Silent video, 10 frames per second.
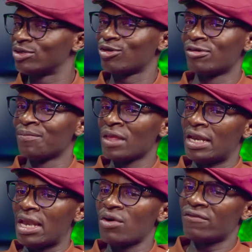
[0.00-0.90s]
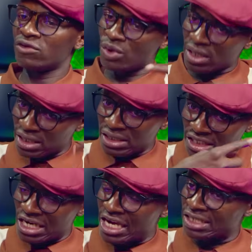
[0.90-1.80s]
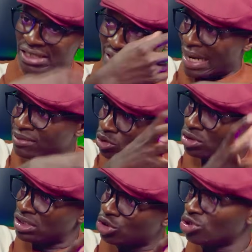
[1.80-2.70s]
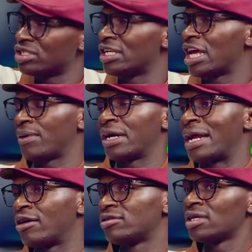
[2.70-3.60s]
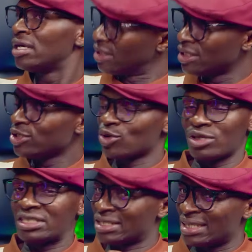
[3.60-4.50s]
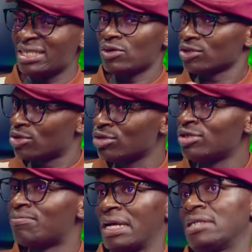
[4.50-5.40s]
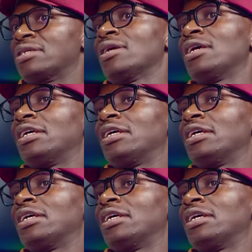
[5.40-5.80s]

So now we have to quickly change and adapt to the situation inenge iri background. So the transition was good but